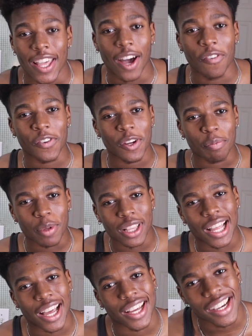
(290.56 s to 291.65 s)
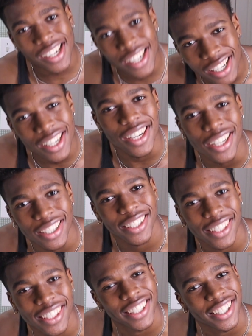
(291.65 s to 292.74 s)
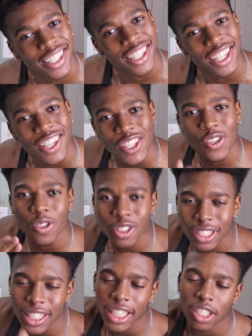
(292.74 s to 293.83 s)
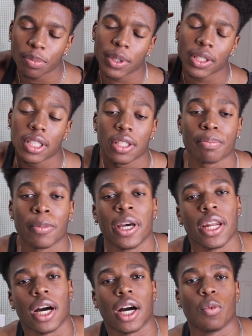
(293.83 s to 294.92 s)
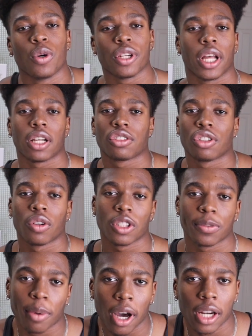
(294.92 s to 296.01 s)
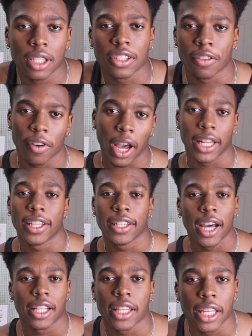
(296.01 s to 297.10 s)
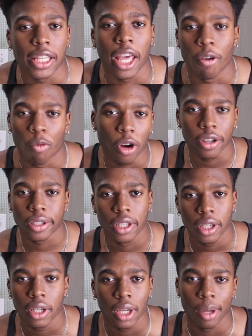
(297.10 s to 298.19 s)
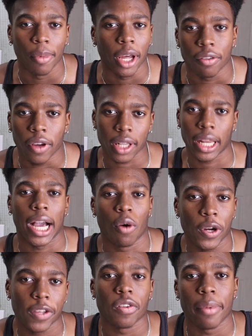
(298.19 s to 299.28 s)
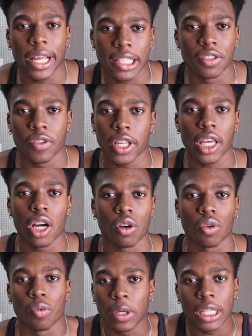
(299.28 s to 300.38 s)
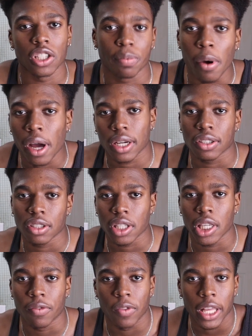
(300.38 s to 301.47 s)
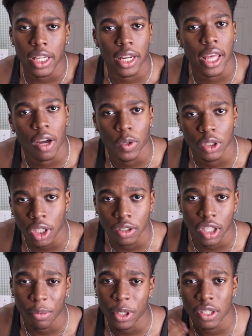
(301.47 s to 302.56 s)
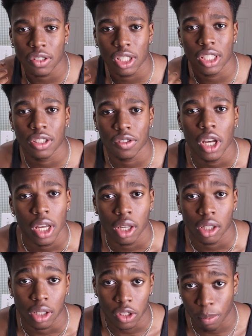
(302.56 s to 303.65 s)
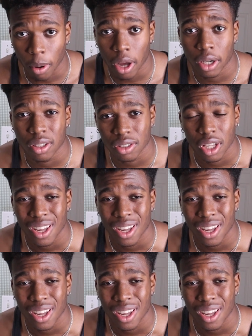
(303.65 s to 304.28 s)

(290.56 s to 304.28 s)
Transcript: y'all finna be like, huh? You using these? But look, man, I would not show these products if I did not think they worked. Matter of fact, like, I wouldn't even make this video with these products if they didn't have results. I've been using these products